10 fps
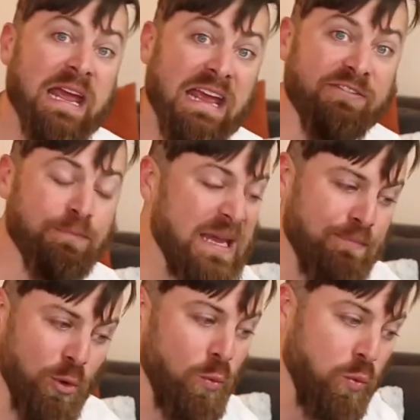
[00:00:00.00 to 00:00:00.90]
If
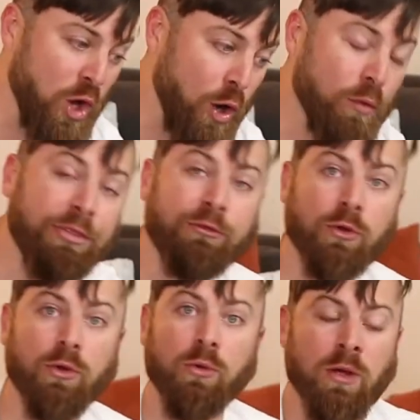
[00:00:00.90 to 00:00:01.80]
people go
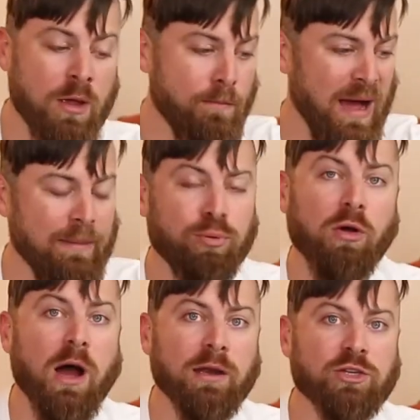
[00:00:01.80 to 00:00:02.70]
through my
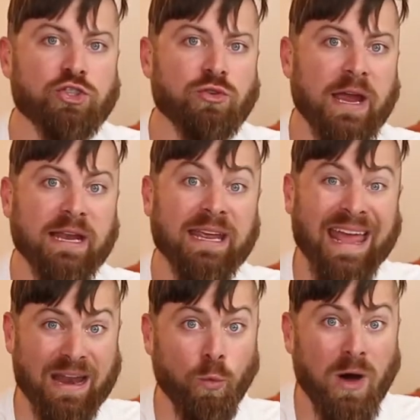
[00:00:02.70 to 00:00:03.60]
product training
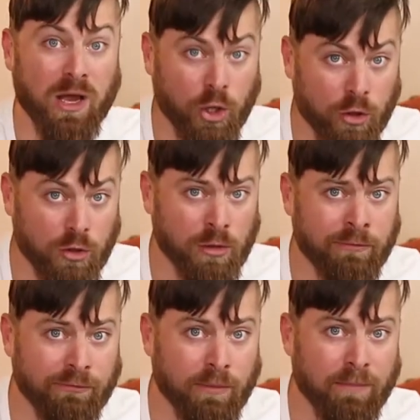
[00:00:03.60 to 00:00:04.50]
and want to learn
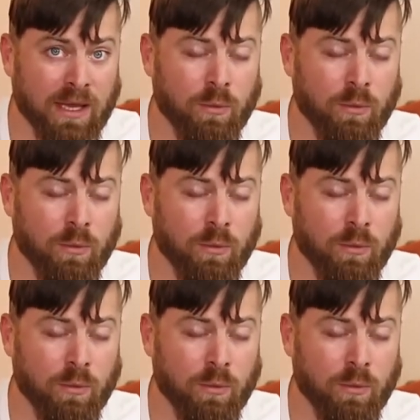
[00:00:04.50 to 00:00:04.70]
from me,